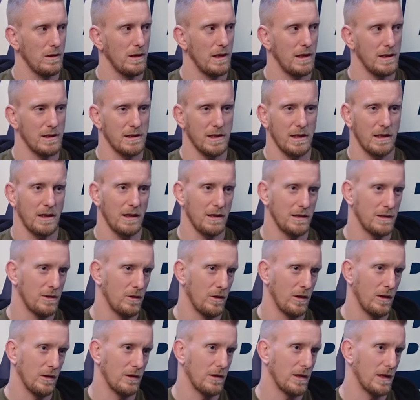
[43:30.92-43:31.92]
Yeah, exactly. So
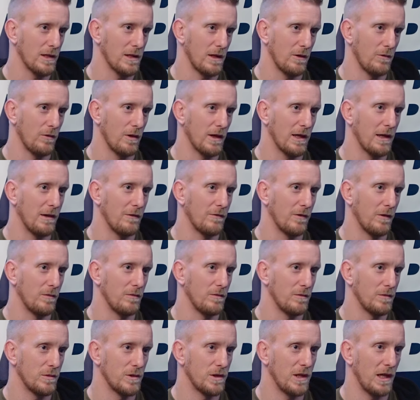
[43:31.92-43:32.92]
like guys like Ricky
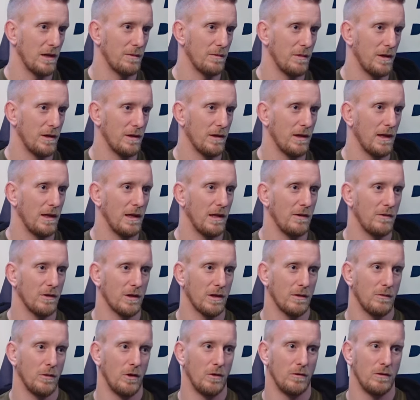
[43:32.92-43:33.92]
from Checkmate, they never
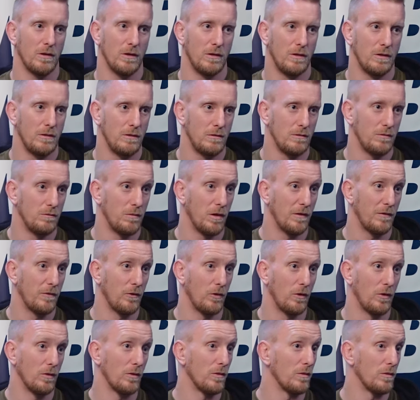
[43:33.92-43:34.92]
come over
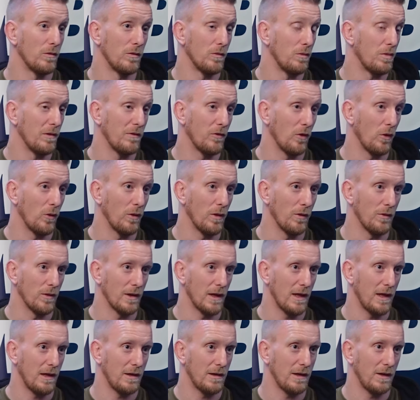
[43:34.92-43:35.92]
before, no. before we were
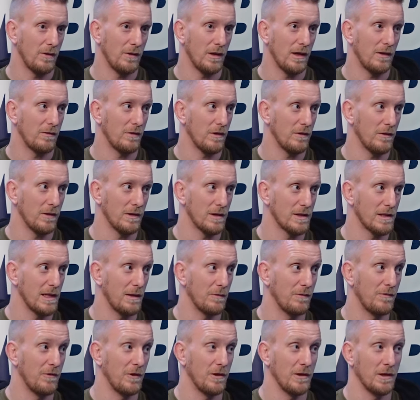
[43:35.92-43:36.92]
there. They would never even
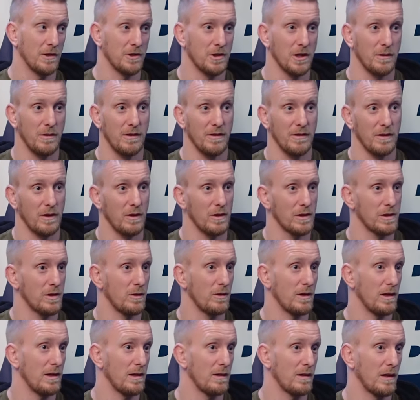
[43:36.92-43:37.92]
step foot in the gym, even though it's
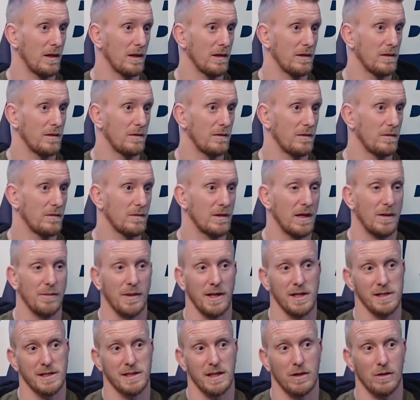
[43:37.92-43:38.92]
only like ten
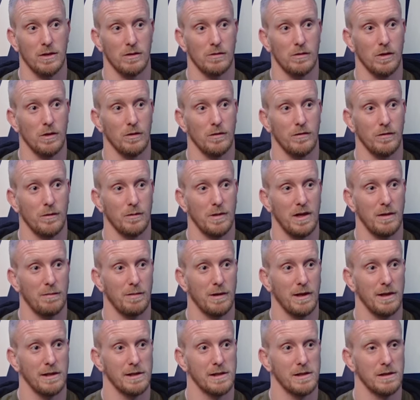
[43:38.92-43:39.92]
minutes down the road from their
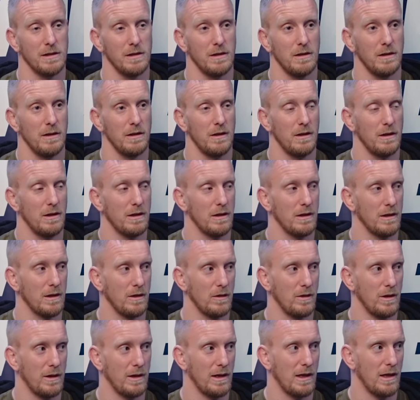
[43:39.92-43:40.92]
place, you
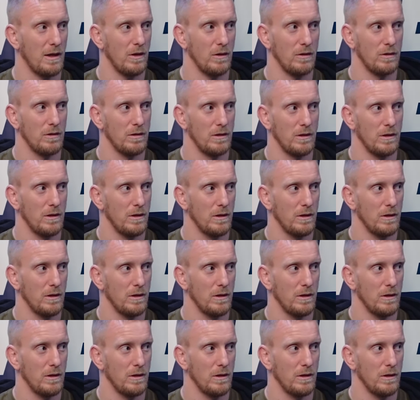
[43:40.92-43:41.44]
know, and now